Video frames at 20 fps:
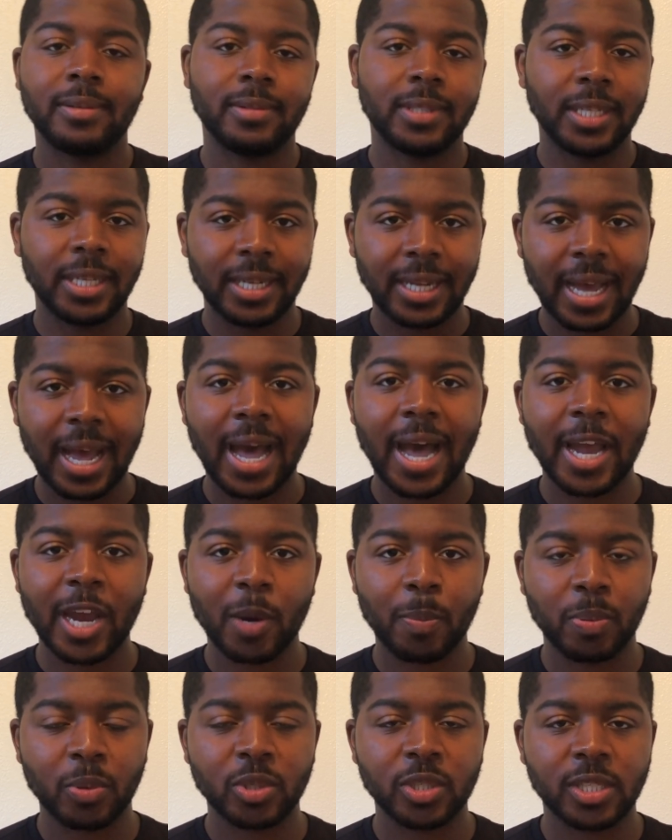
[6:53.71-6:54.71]
in a
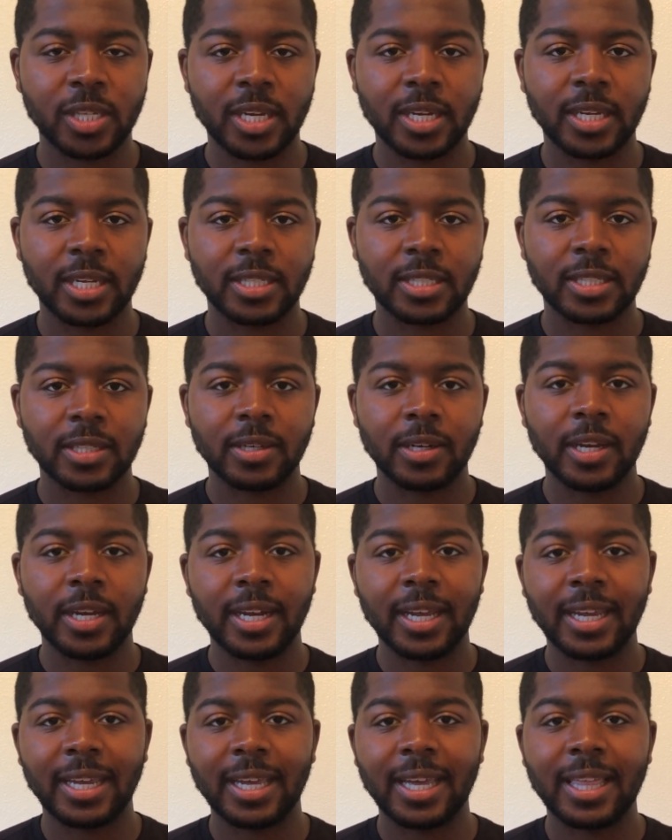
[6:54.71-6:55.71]
higher percentage.
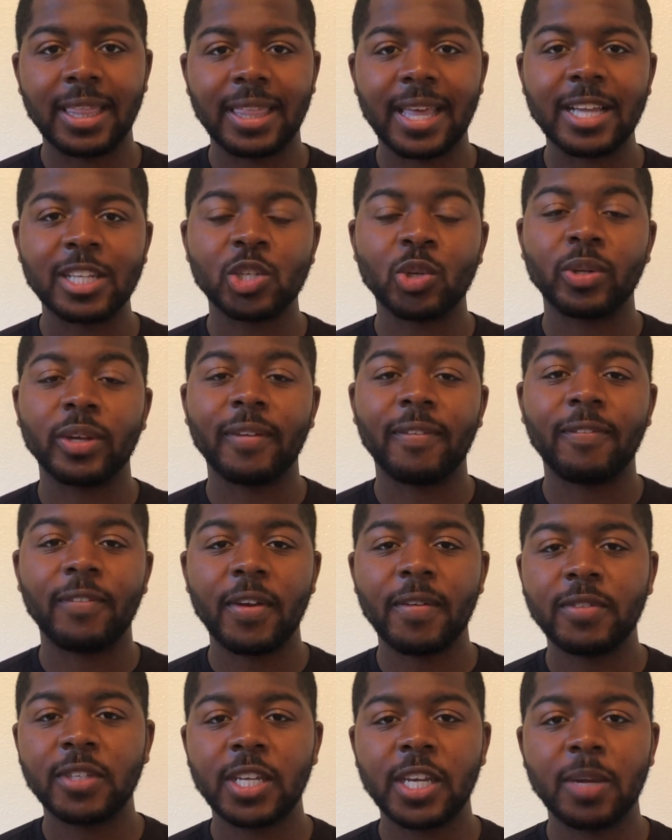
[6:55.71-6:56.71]
And again, that's only
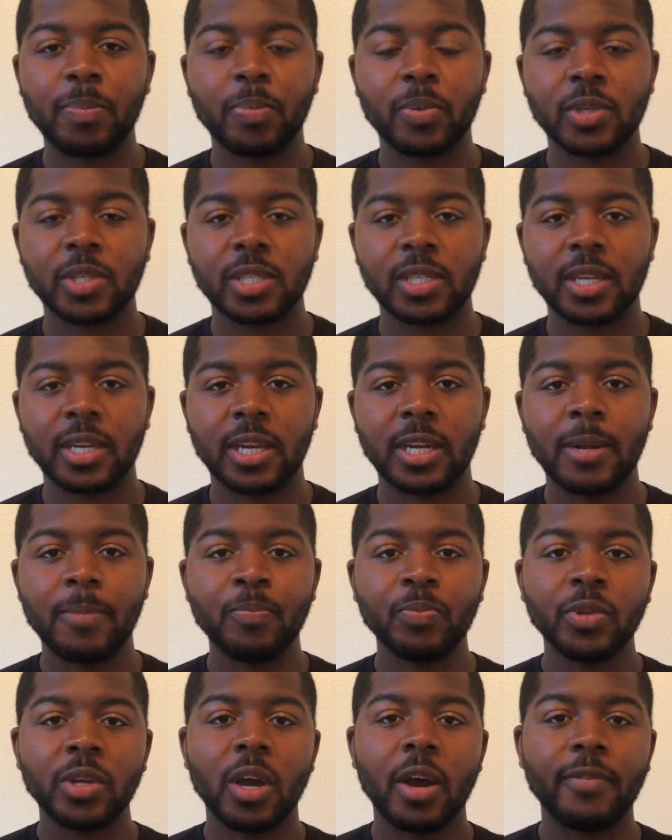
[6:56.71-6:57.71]
15%
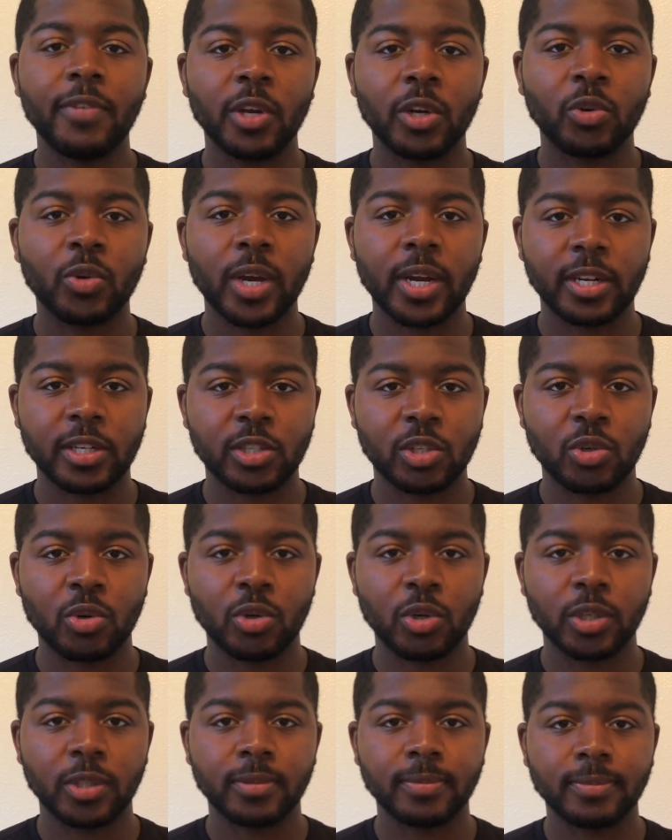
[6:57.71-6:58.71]
of your credit
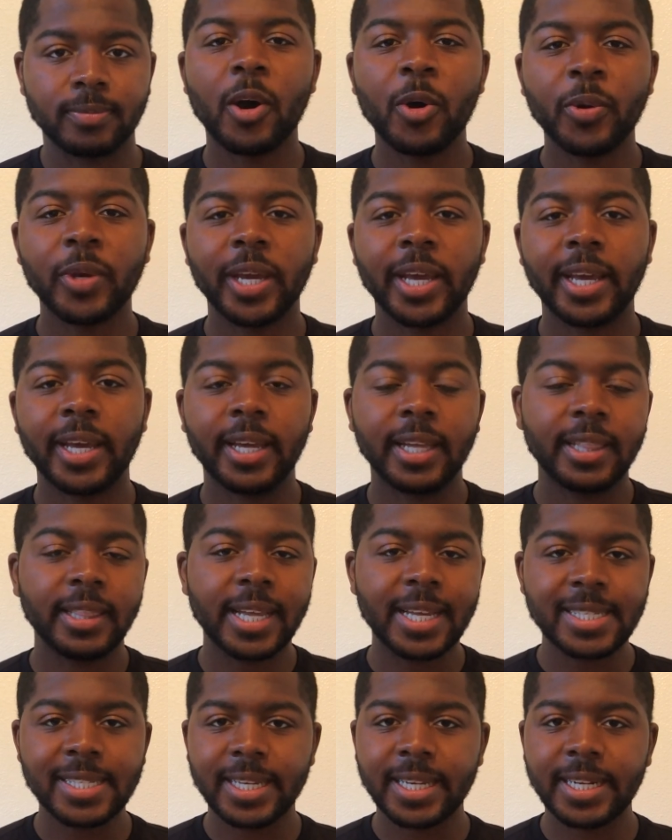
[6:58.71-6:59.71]
score. Okay,
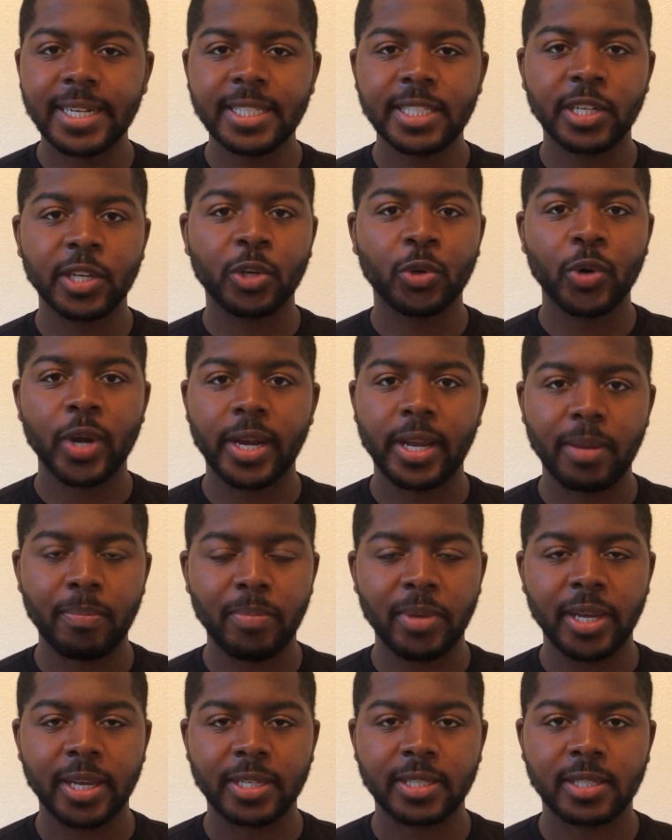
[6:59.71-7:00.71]
let's get into
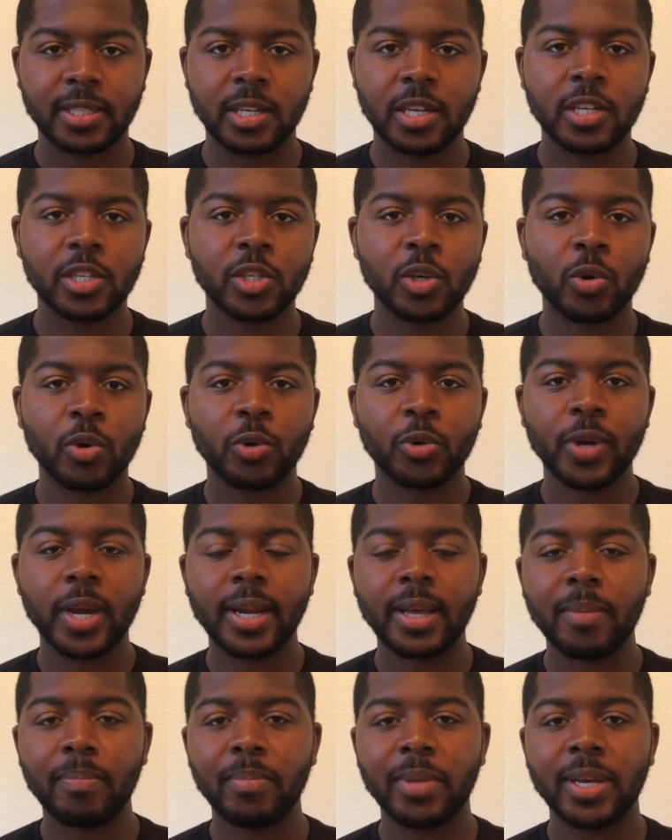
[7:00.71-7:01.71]
credit mix. So credit